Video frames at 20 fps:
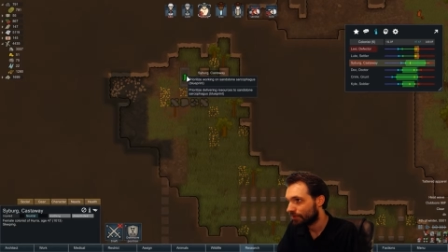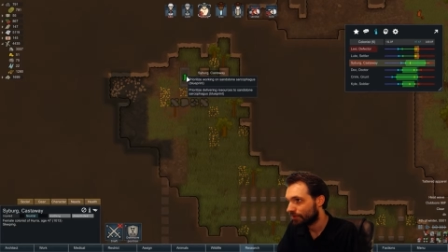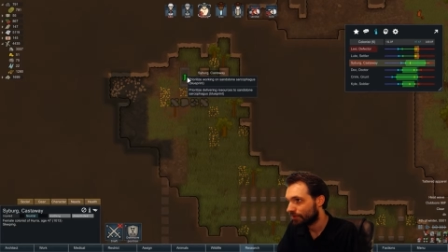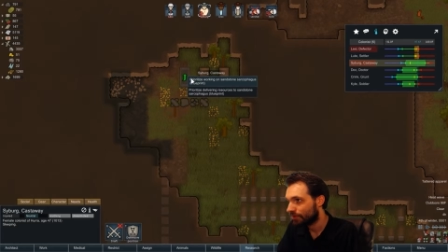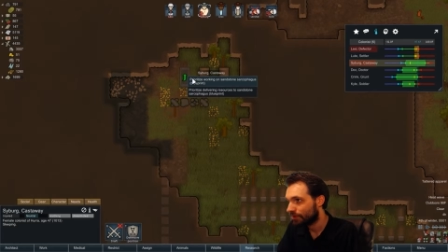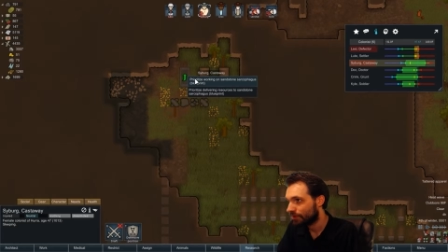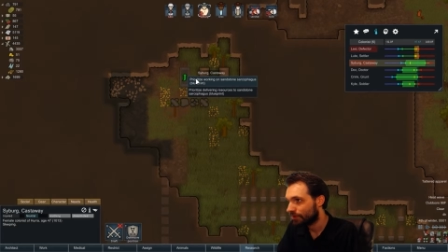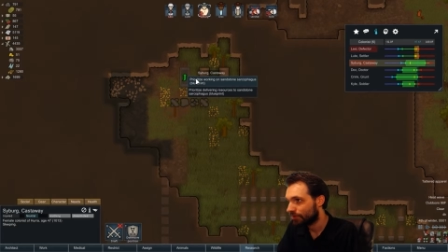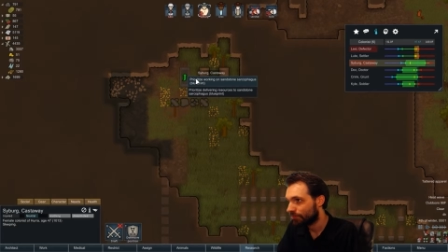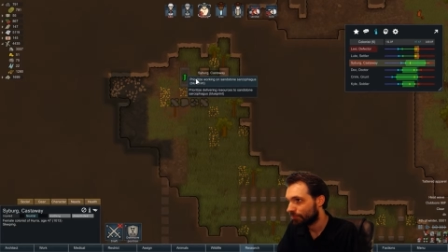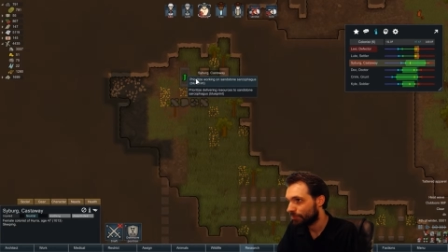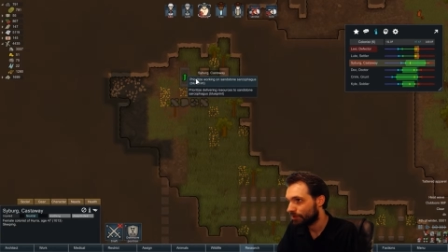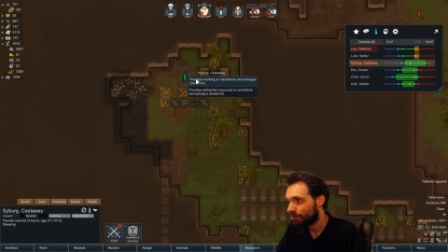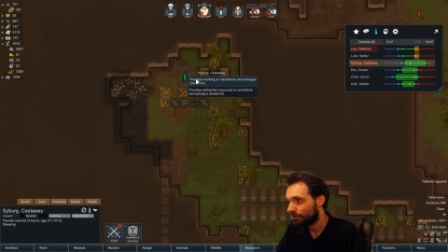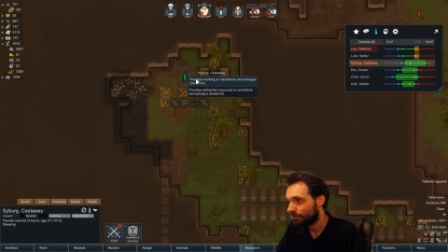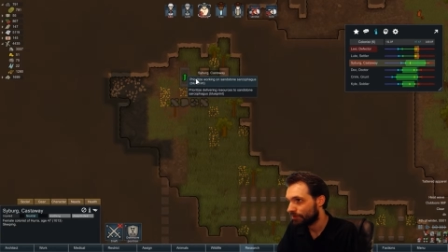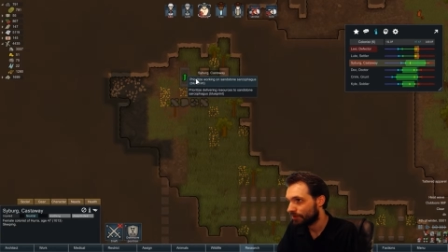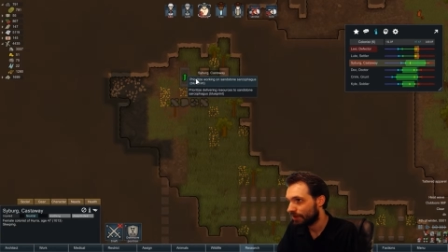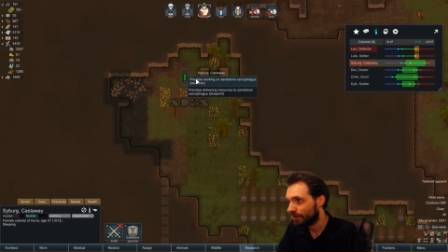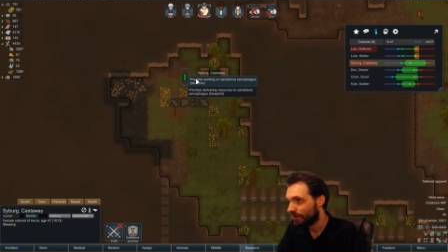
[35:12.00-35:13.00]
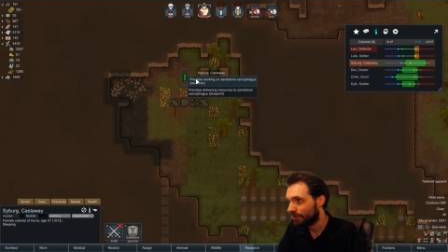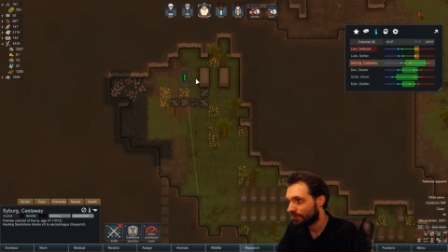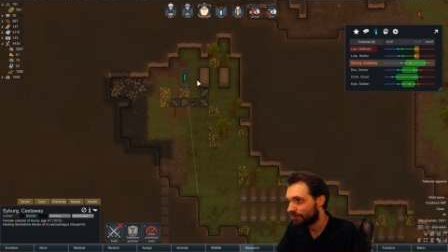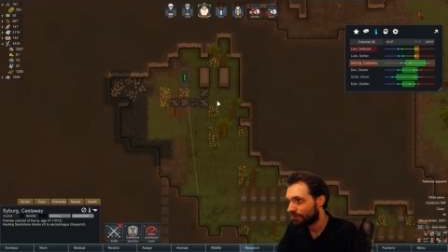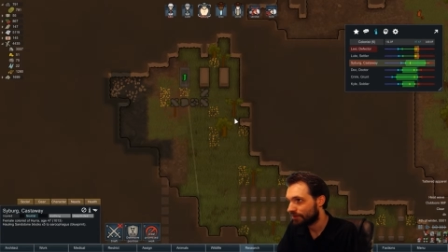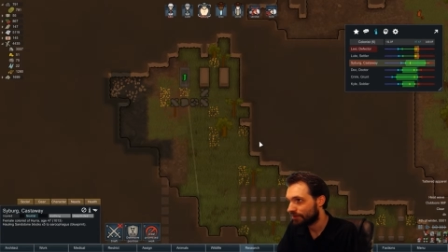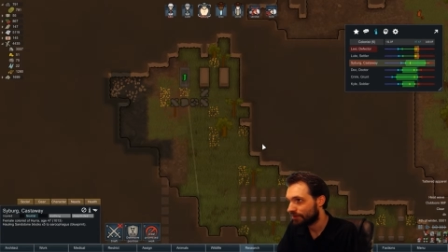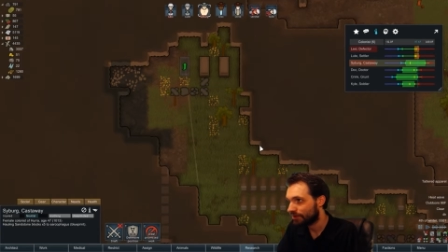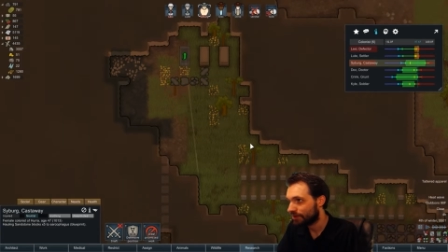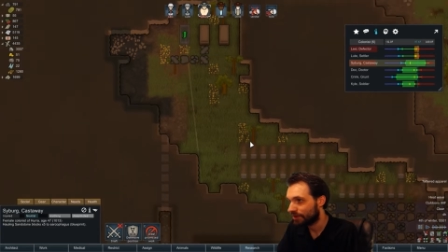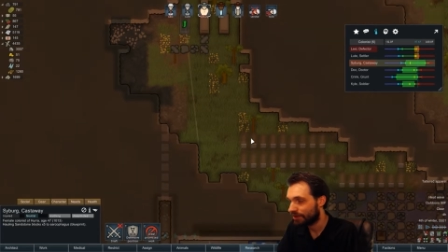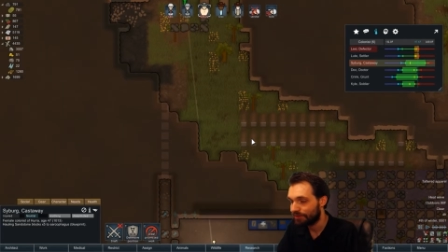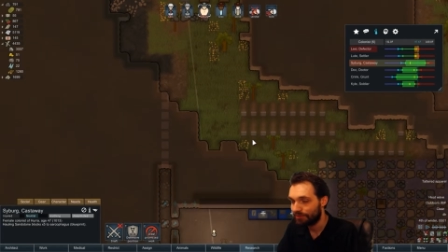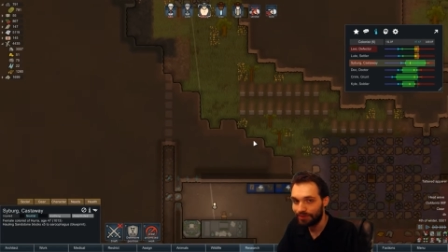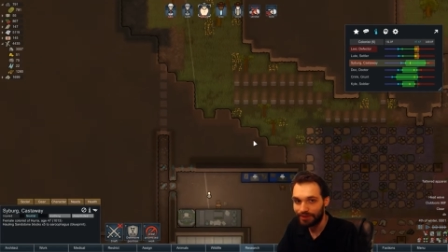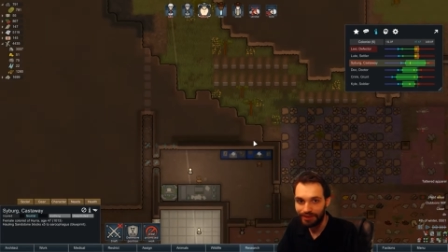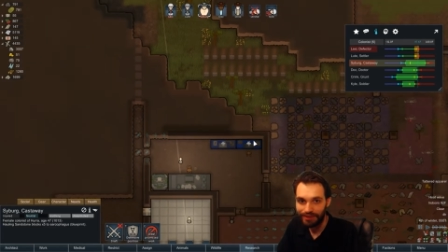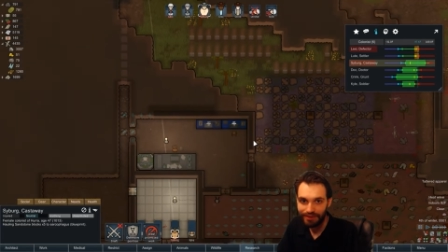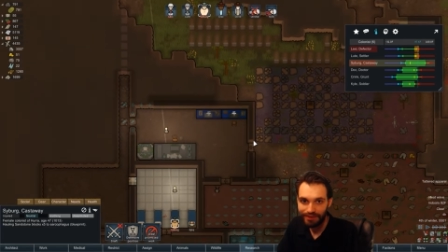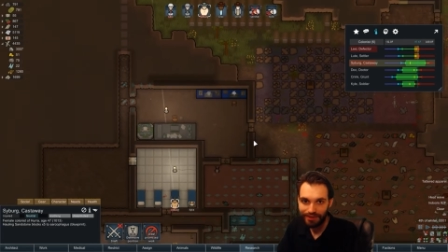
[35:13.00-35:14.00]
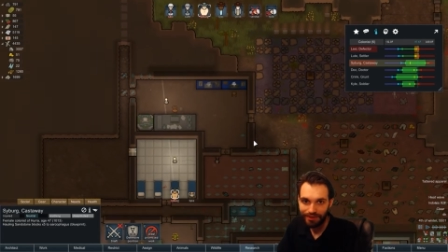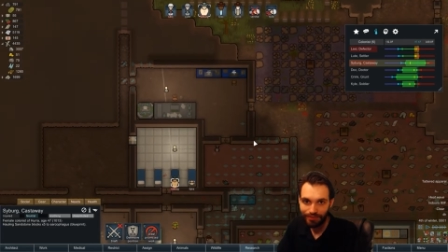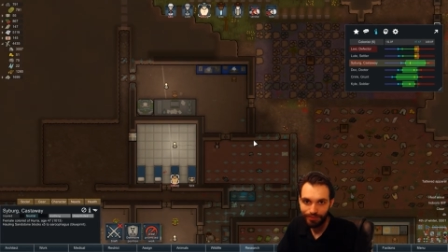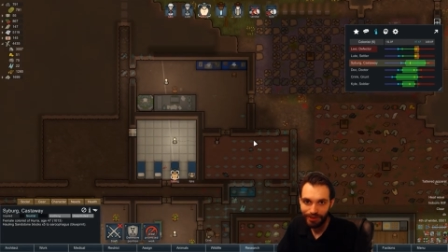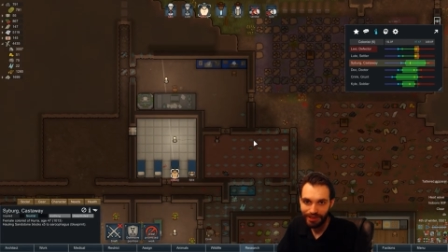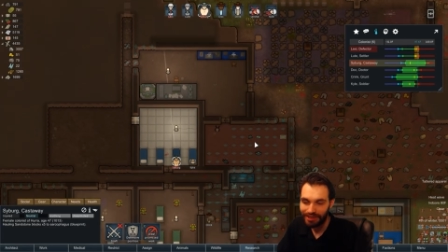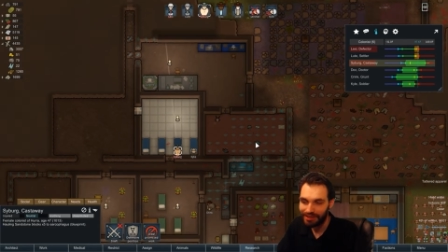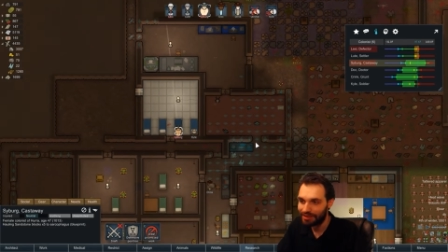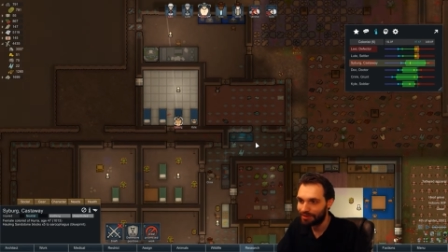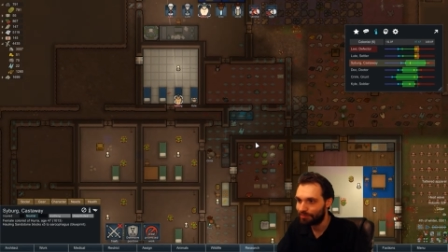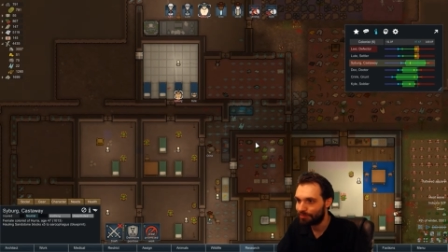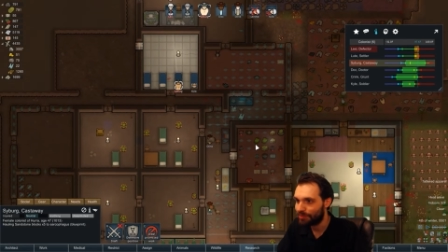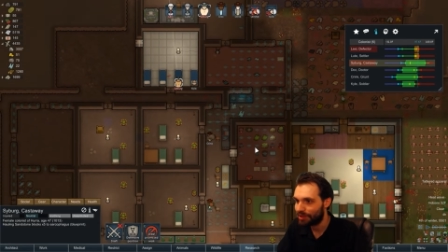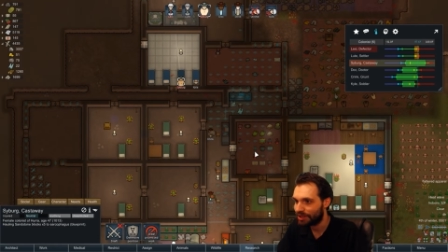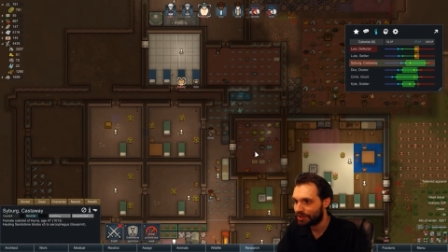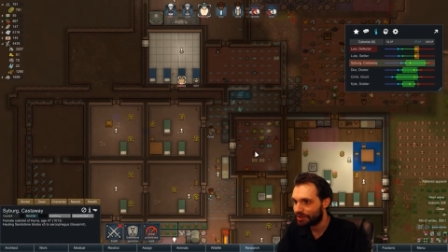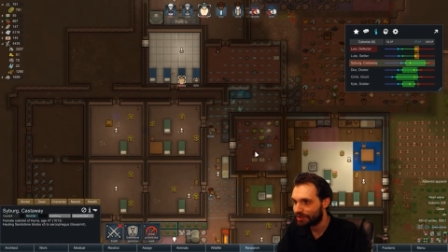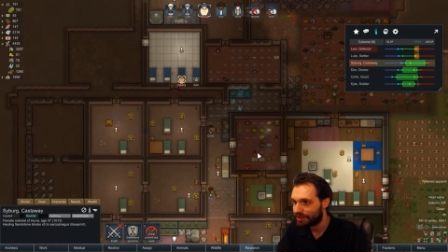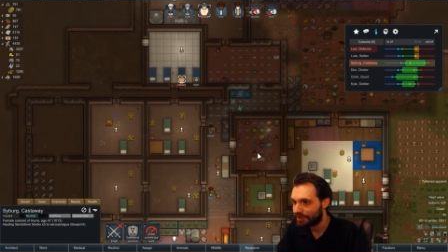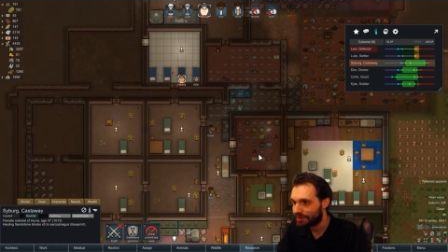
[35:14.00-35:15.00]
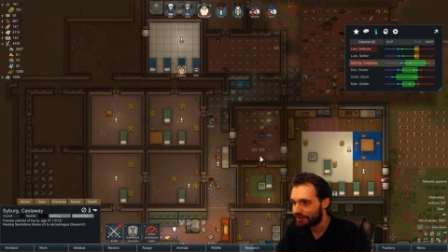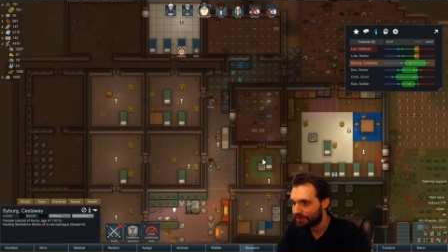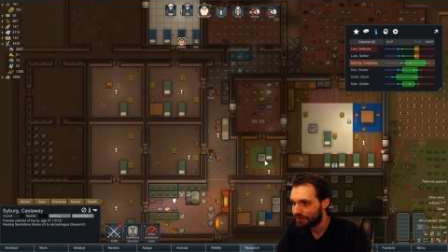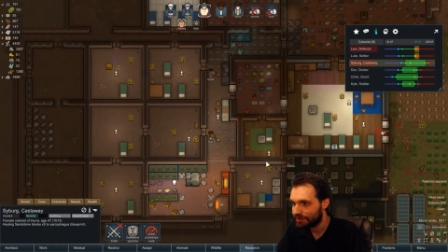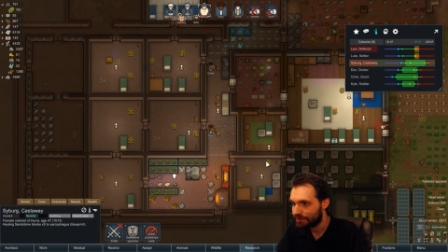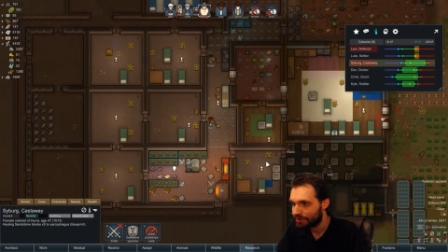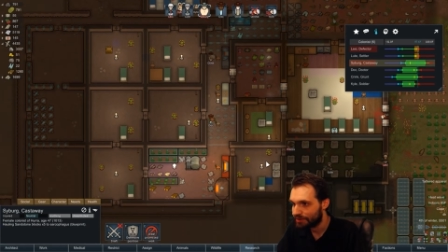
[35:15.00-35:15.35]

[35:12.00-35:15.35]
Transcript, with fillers: go build that sarcophagus because we need to bury